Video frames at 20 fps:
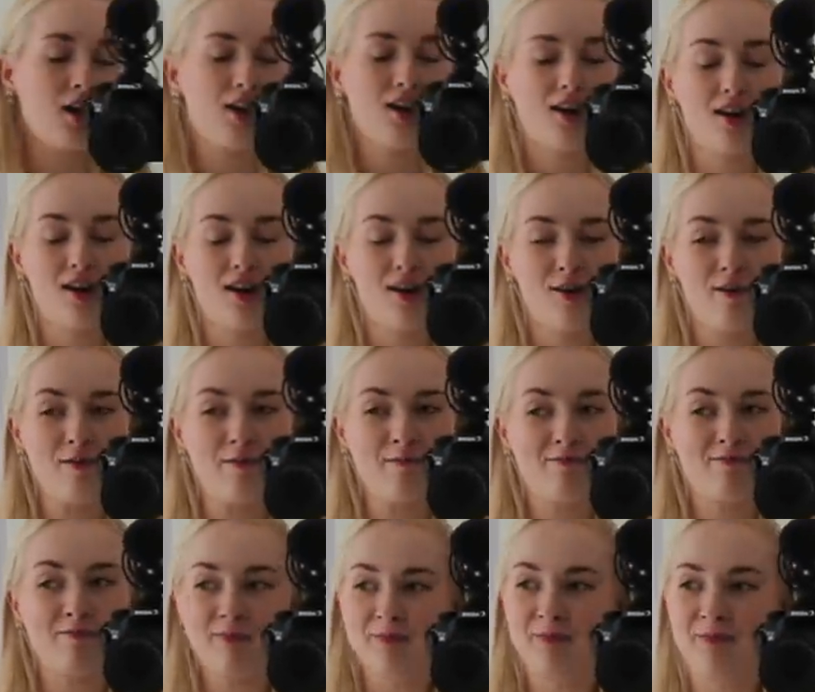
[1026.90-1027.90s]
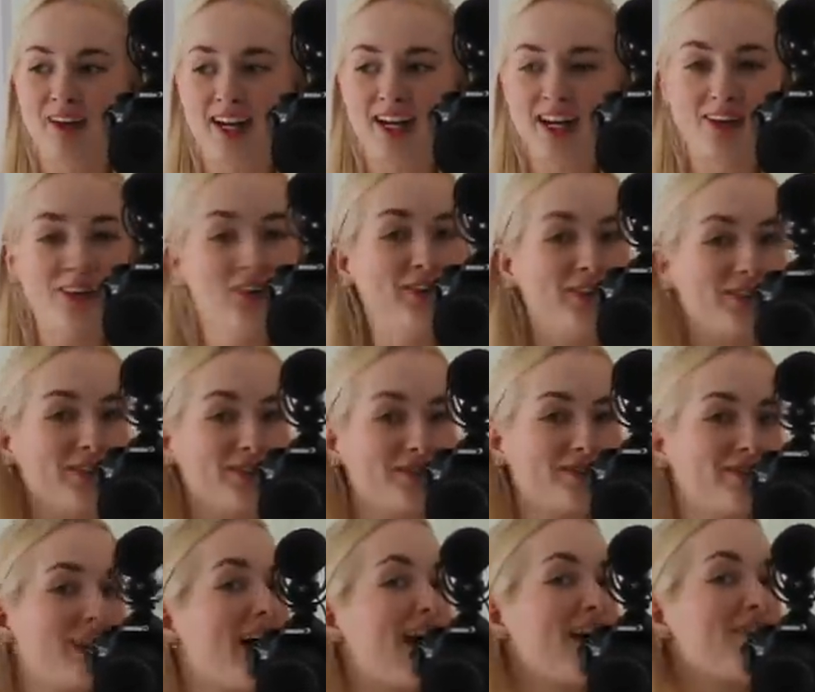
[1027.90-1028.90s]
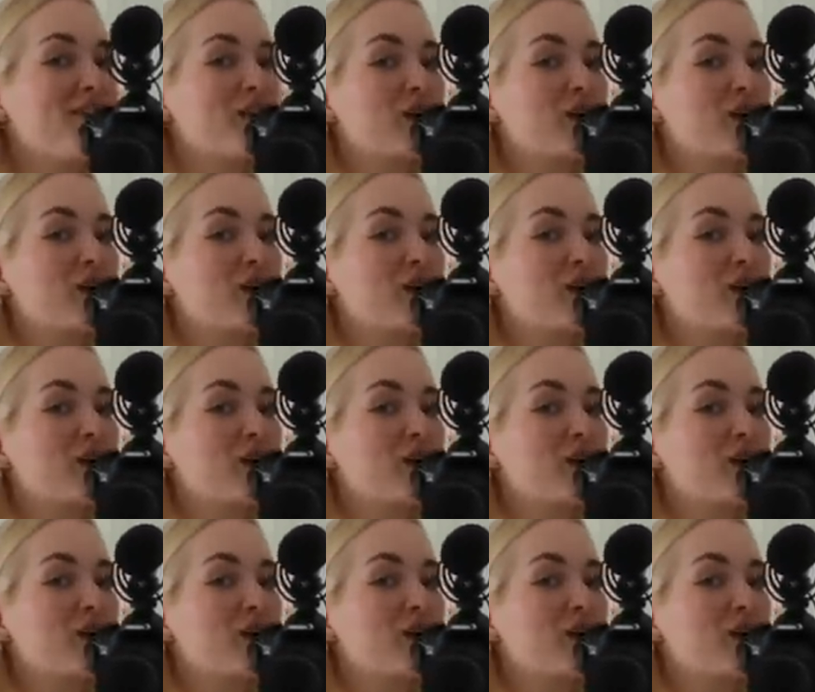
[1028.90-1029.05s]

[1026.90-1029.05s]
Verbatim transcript: um, and go have